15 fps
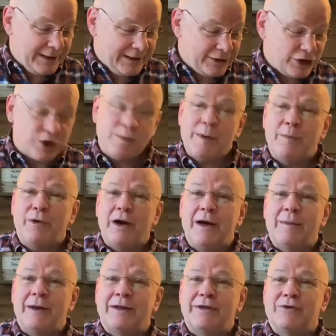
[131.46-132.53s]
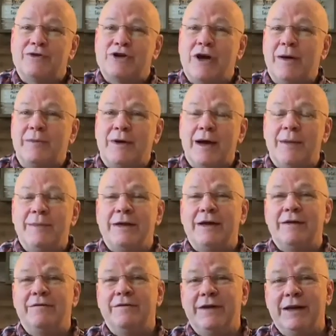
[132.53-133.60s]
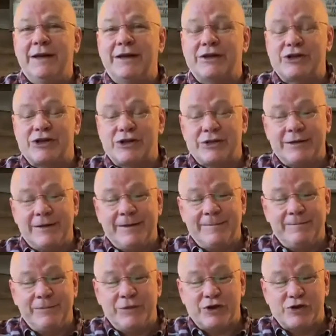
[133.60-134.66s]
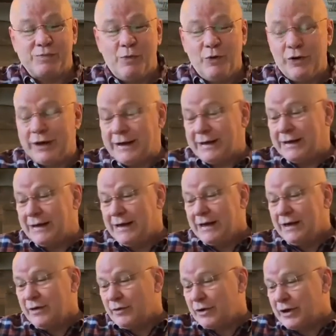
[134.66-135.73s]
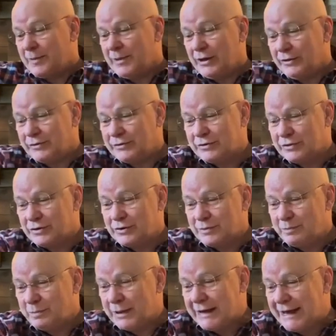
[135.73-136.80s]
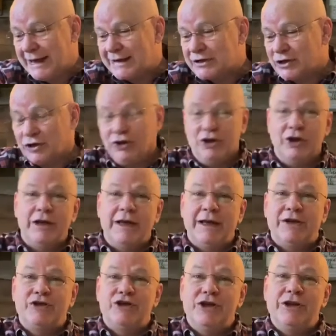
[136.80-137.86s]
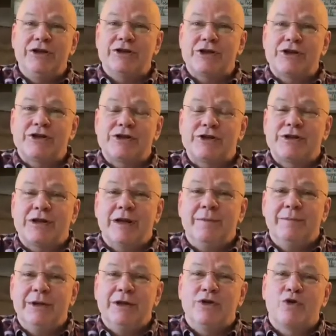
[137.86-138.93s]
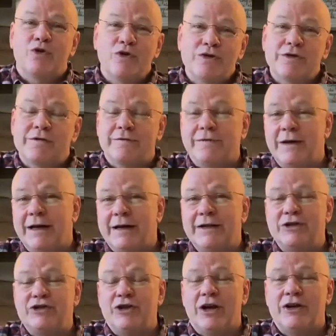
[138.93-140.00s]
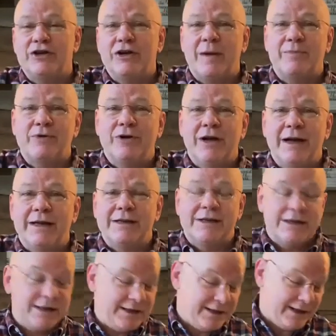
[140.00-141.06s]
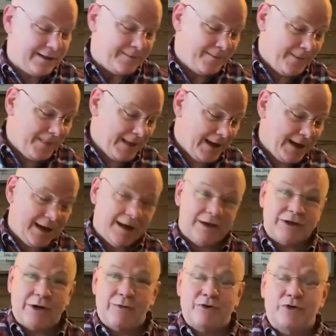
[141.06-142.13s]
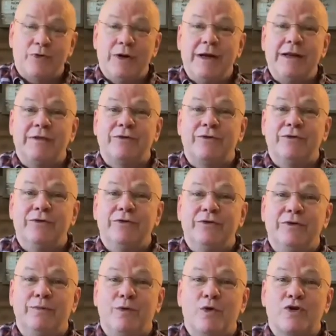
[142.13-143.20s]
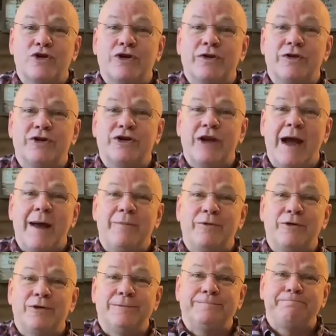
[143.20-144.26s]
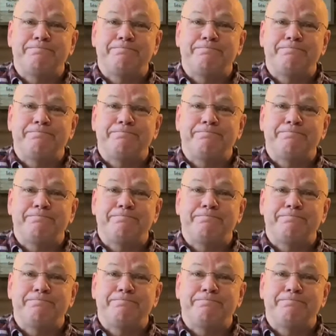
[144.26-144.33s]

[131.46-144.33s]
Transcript: just be praying about those upcoming events. This morning, we're going to begin to look at Jesus being crucified in John chapter 19. And as I was reading through the portion of the chapter